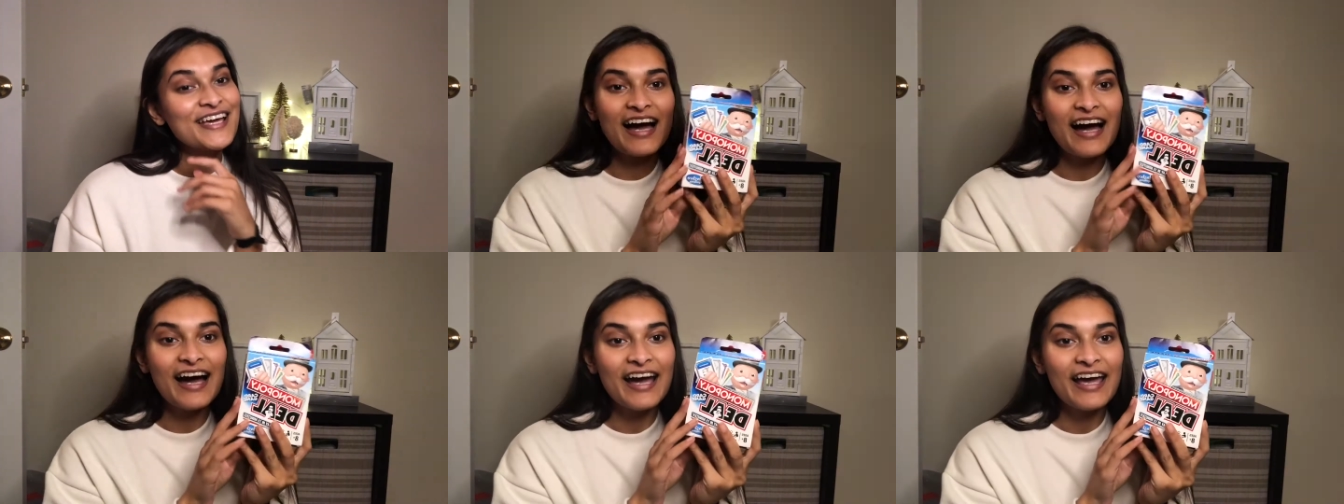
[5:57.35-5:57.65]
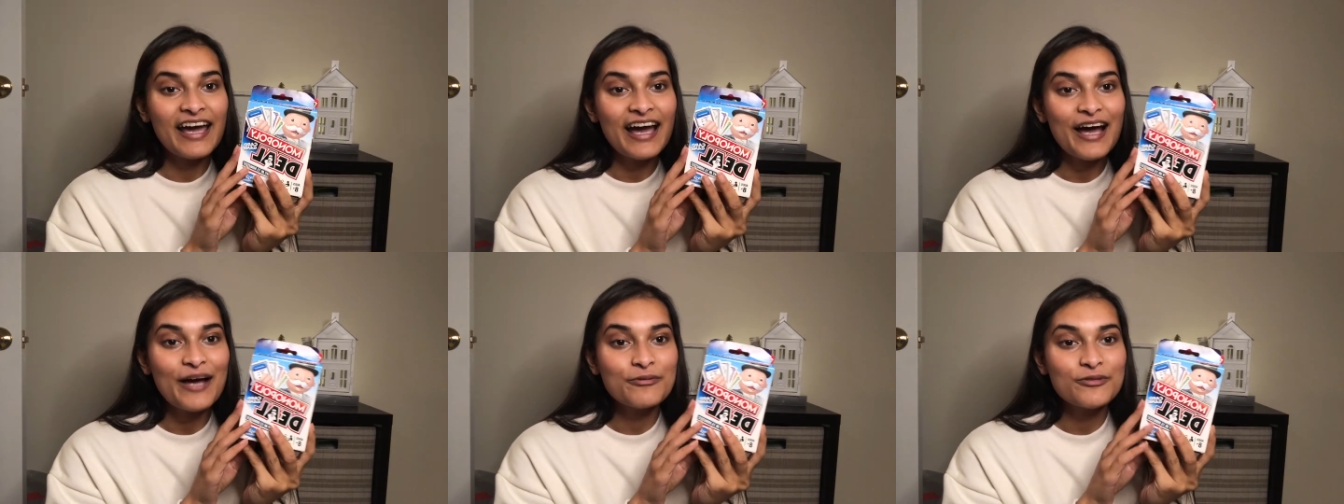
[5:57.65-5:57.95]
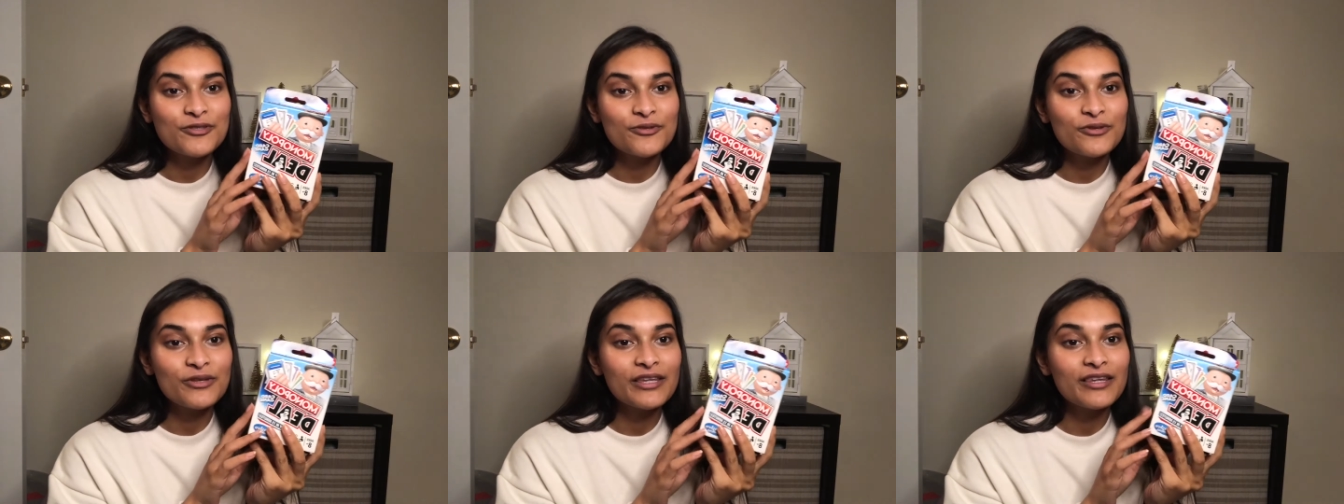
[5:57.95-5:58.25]
I
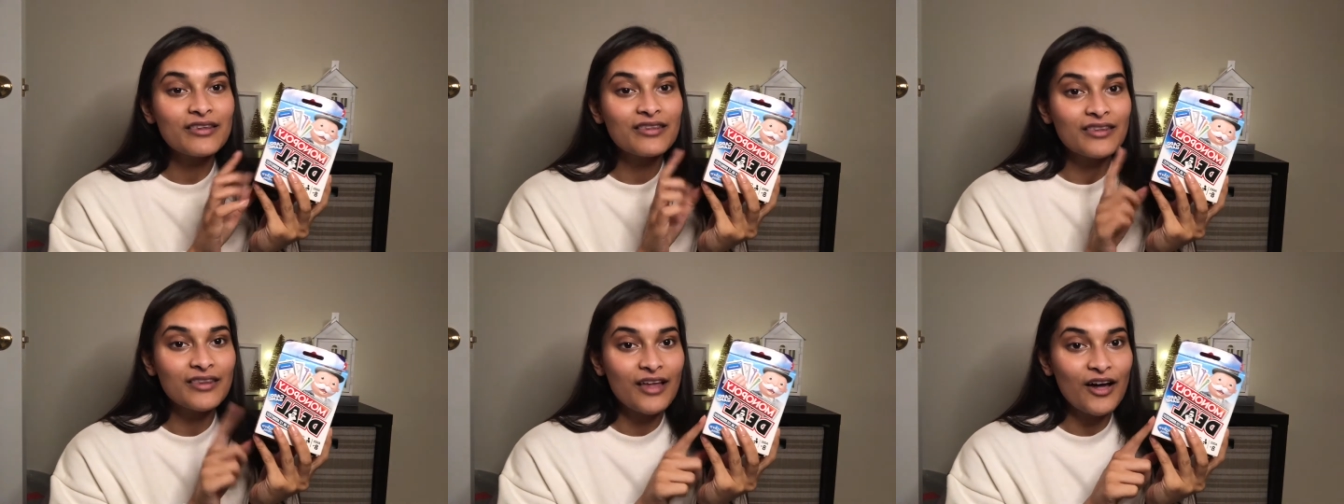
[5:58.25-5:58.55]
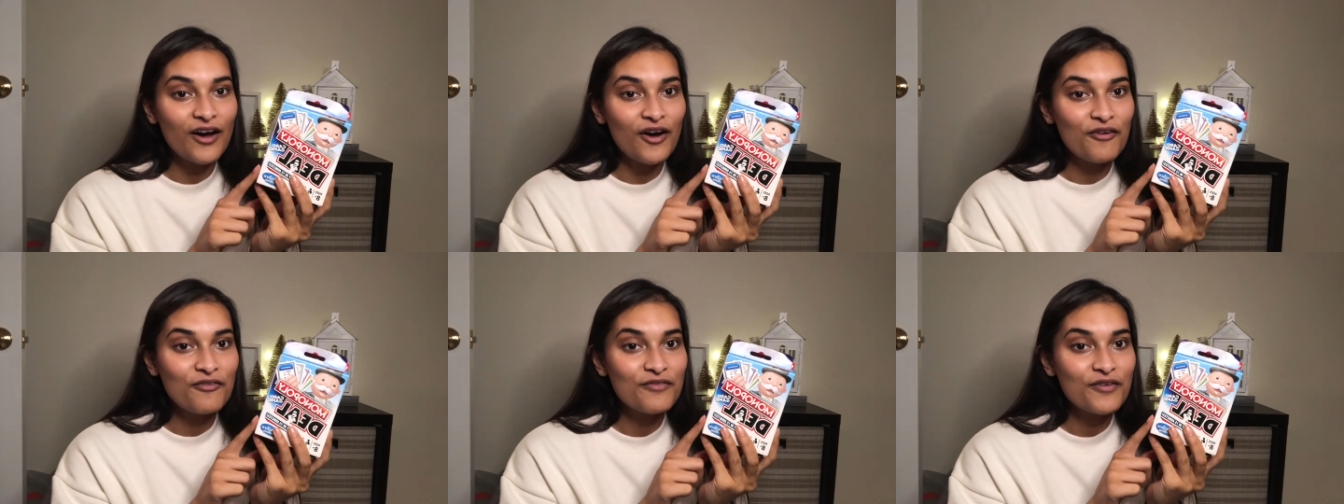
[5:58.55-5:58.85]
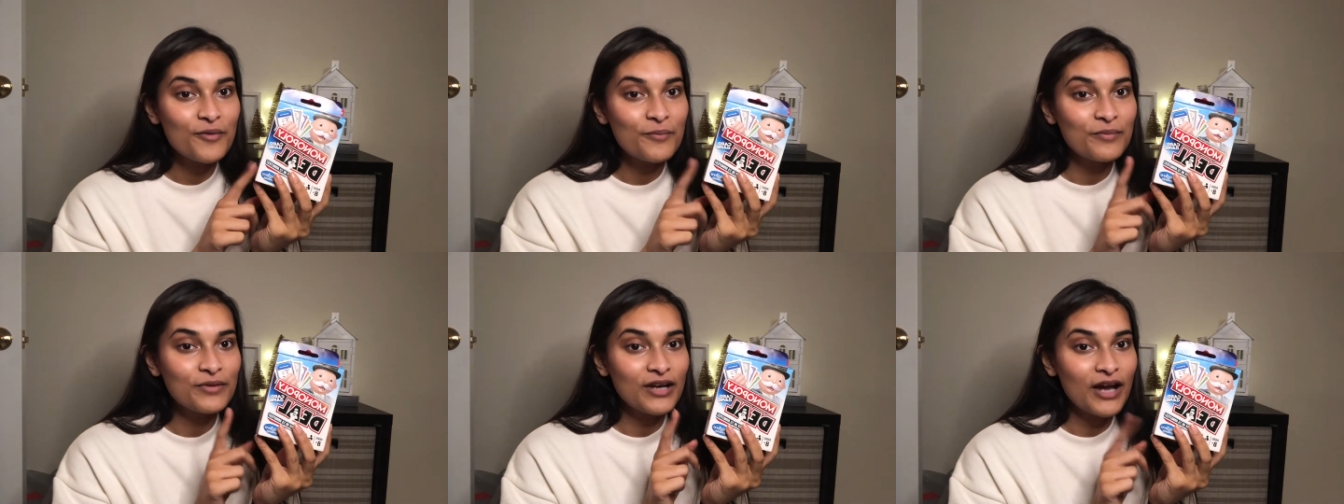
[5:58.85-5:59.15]
absolutely love
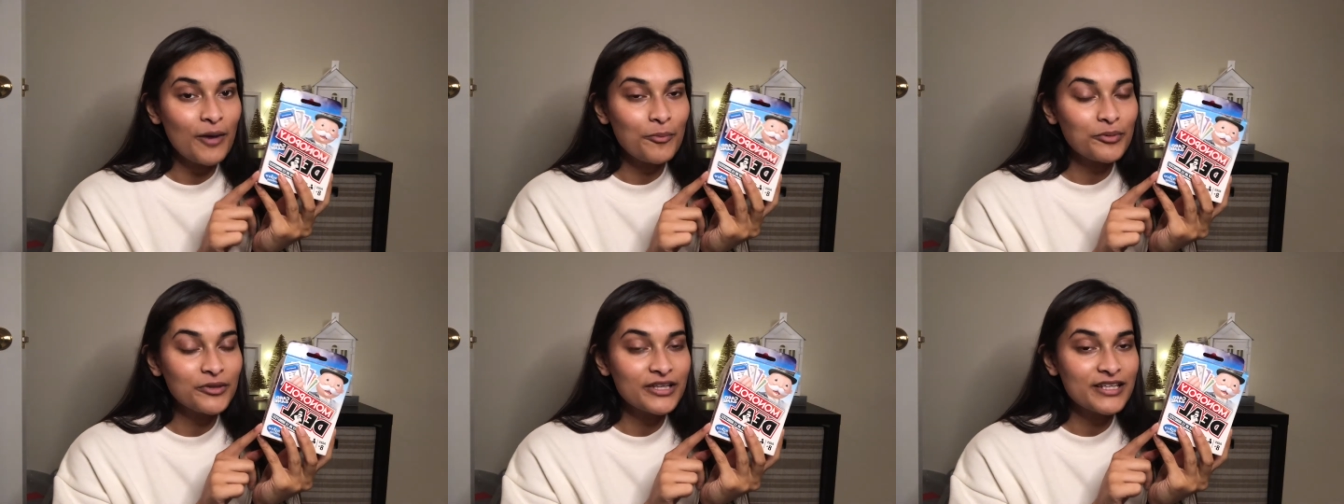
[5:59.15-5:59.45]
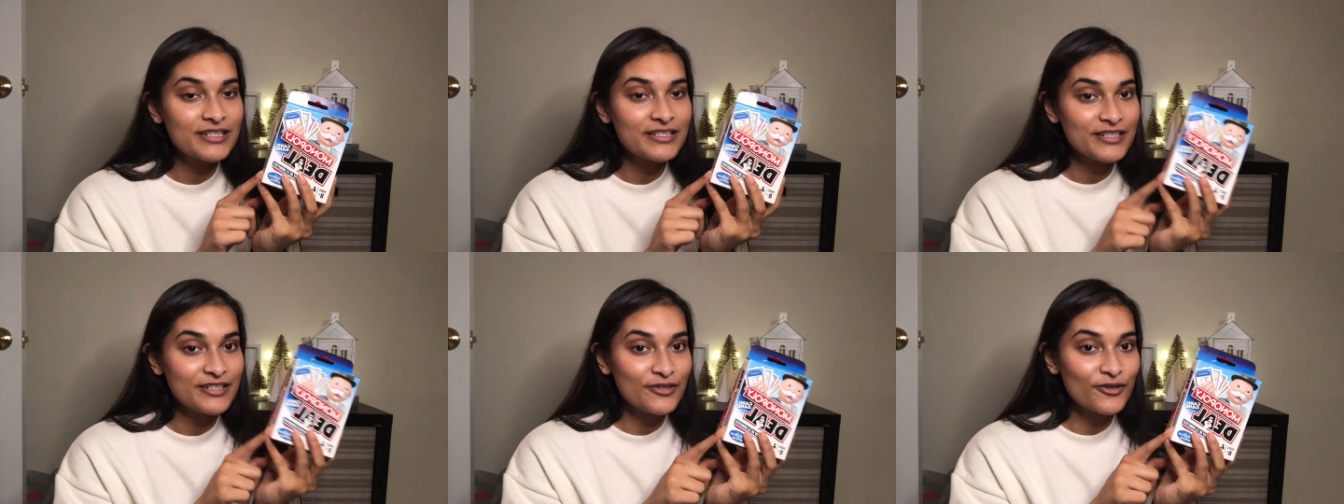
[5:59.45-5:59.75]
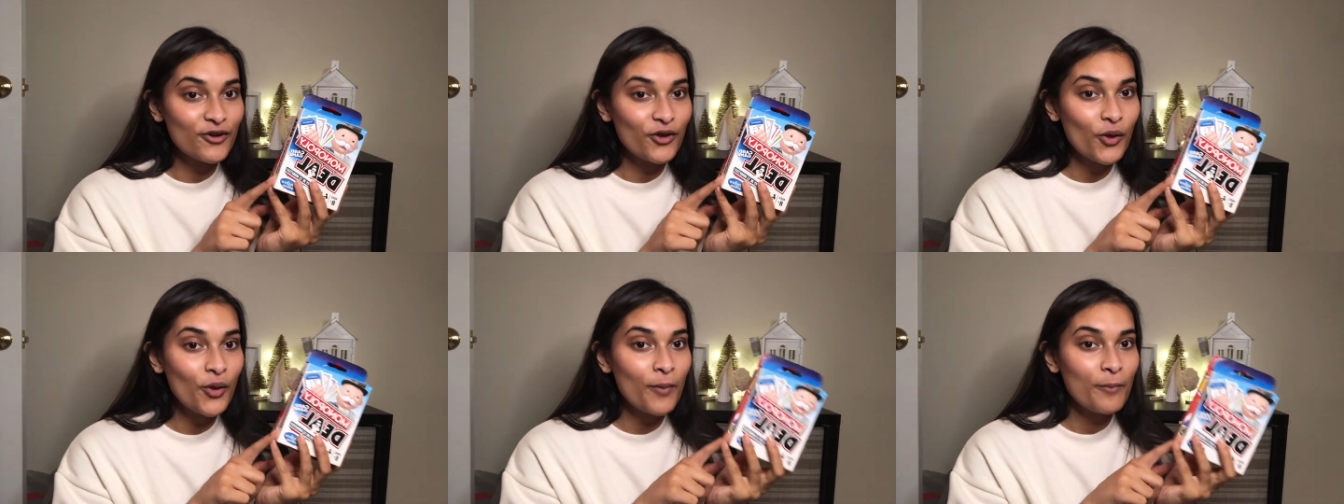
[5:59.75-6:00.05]
Monopoly Deal.